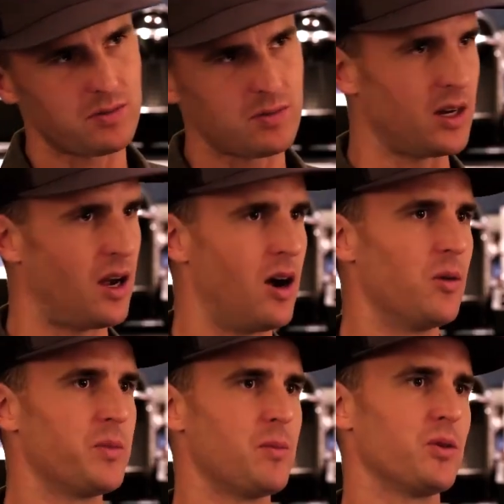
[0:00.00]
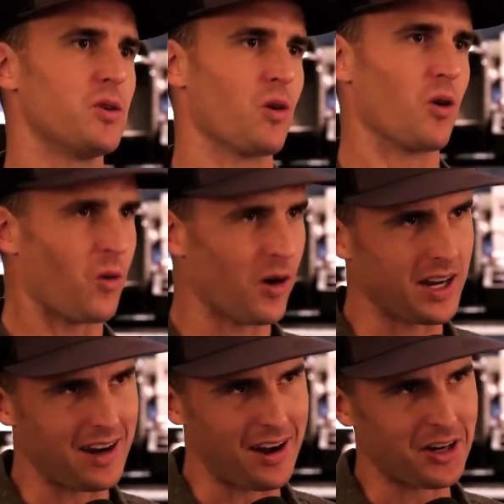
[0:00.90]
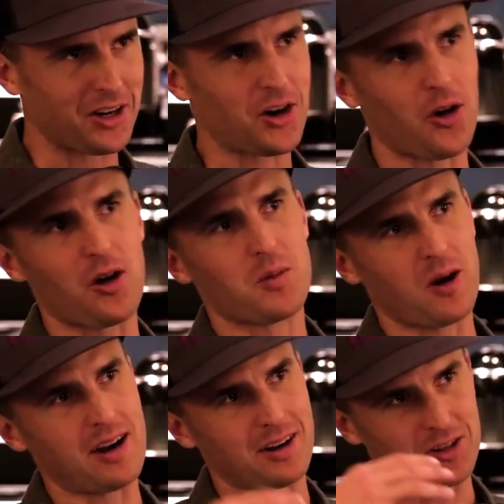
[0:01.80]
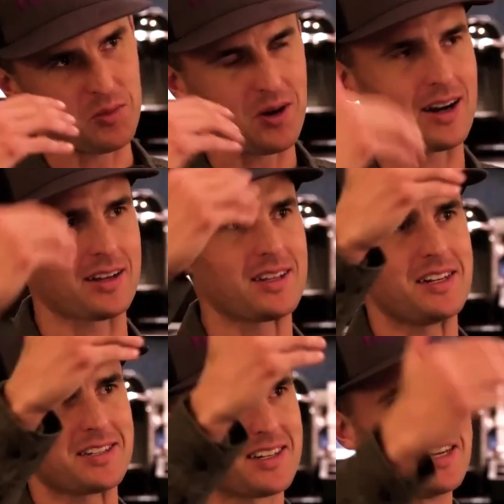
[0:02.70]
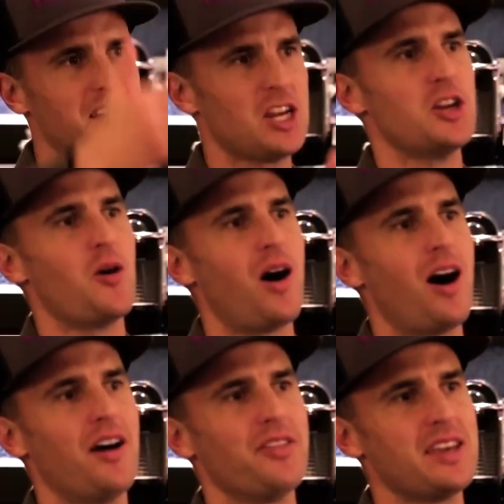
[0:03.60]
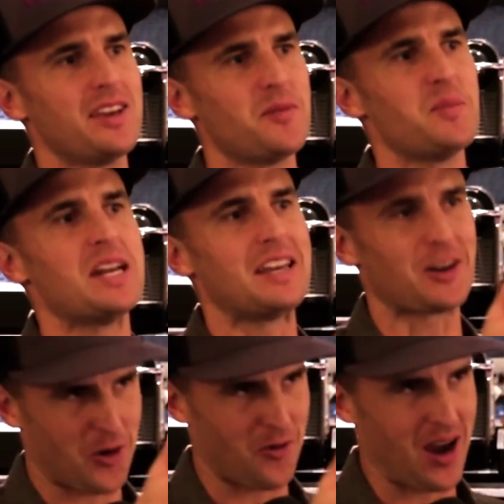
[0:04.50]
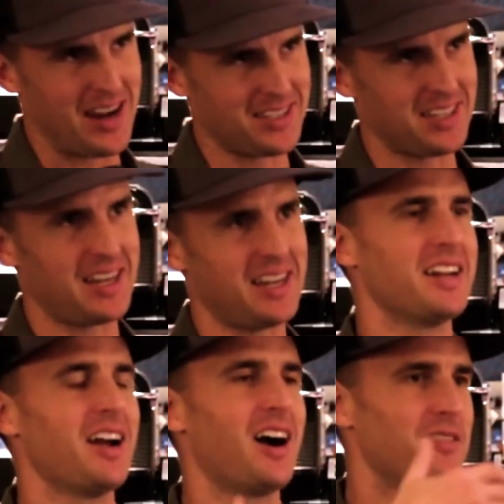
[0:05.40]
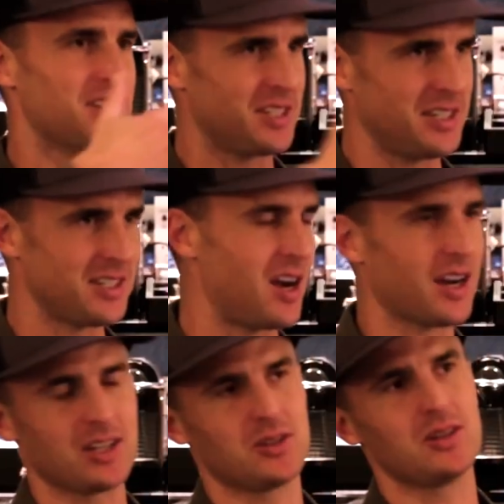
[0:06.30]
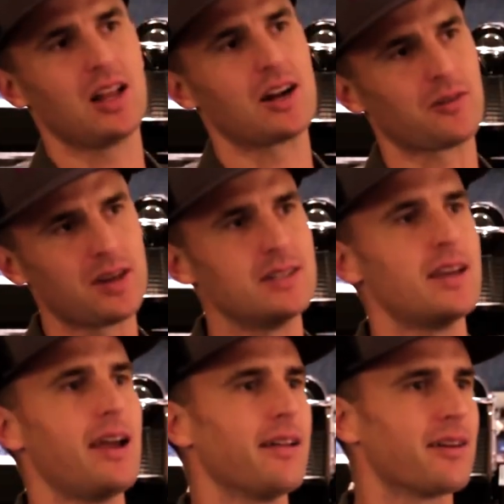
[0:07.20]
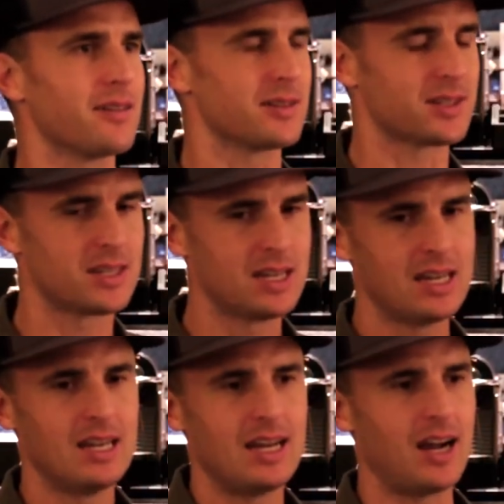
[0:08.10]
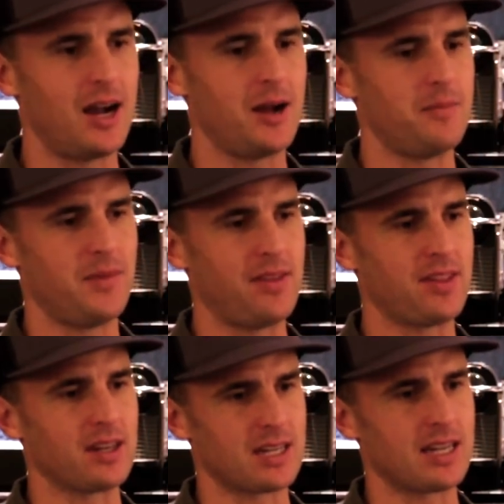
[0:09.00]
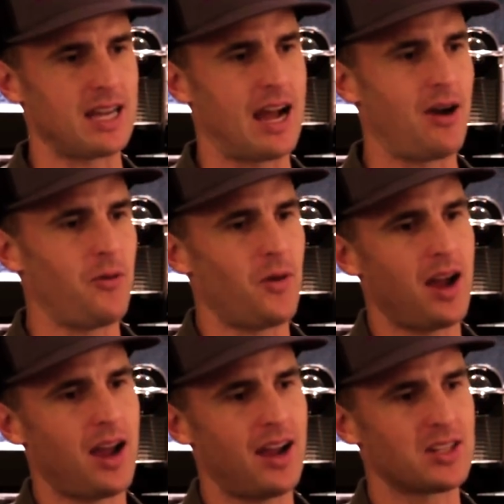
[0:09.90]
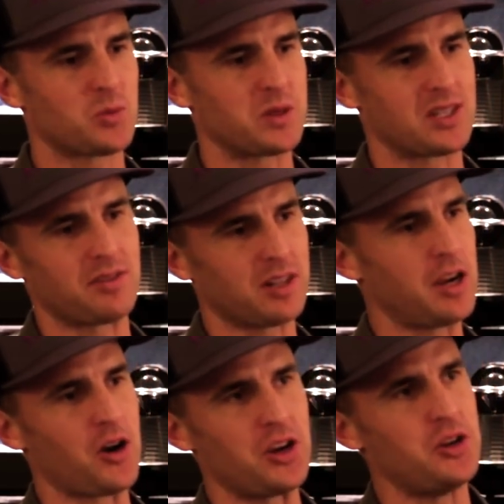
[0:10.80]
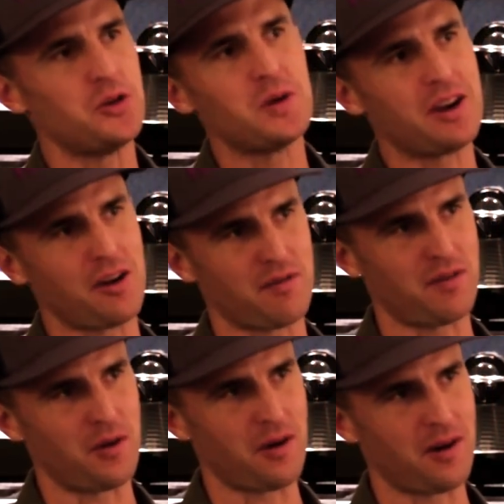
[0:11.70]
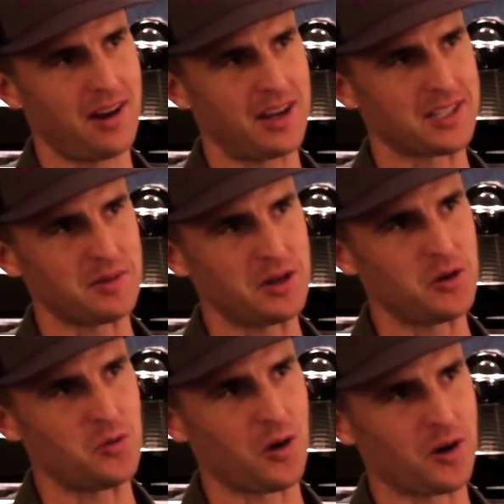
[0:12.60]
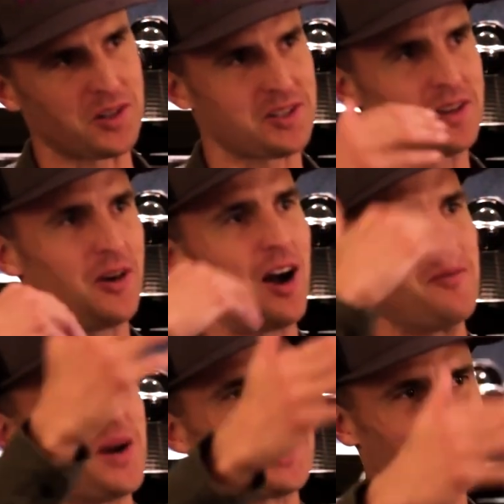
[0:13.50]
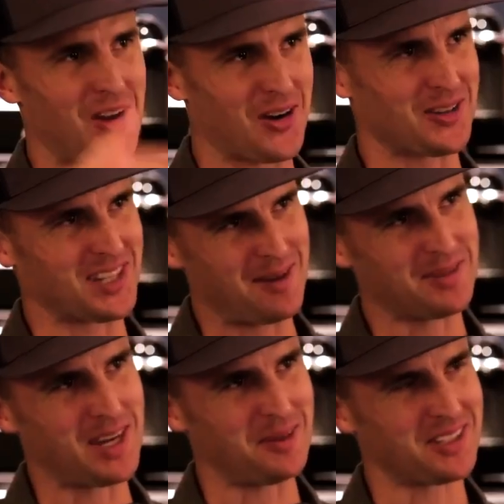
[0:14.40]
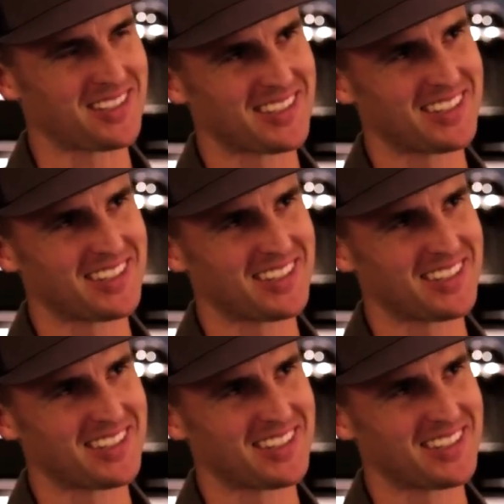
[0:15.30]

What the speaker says: people who are working on current product or product that is on the immediate horizon, obviously talking to a lot of retailers and things like that. What specifically are you here for as somebody who works on much longer timetables?